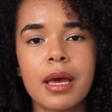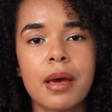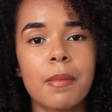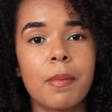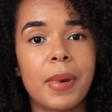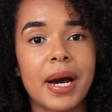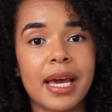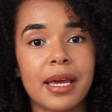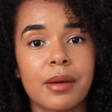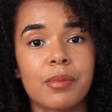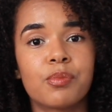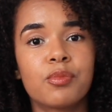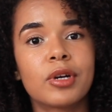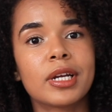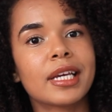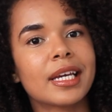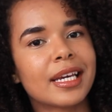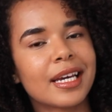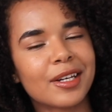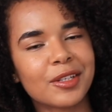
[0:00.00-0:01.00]
by
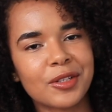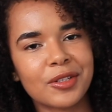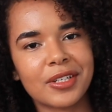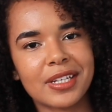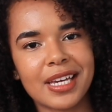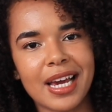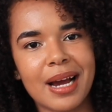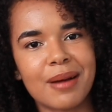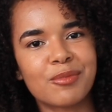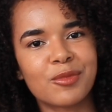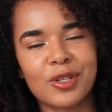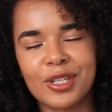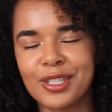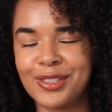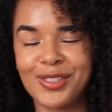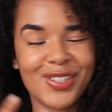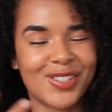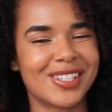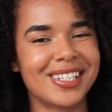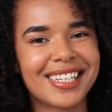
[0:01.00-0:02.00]
bringing out your camera,
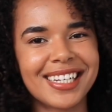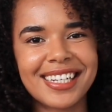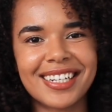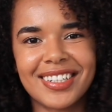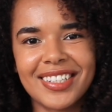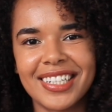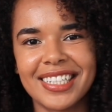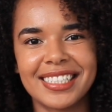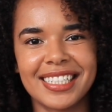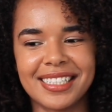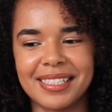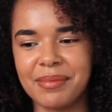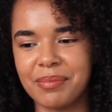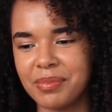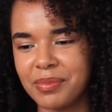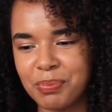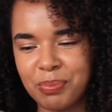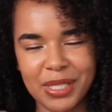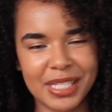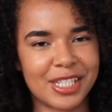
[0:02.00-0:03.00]
turning it on, and
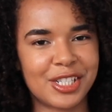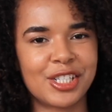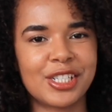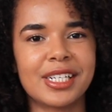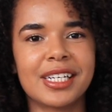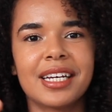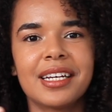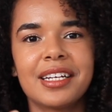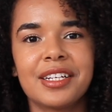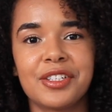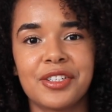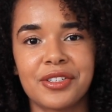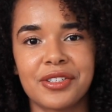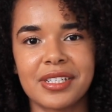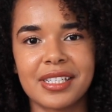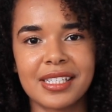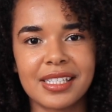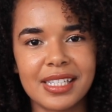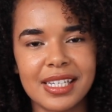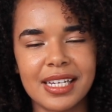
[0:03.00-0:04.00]
positioning it in your
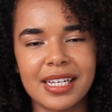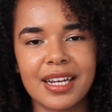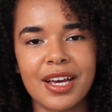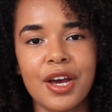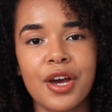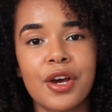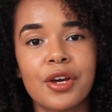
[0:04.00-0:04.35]
scene,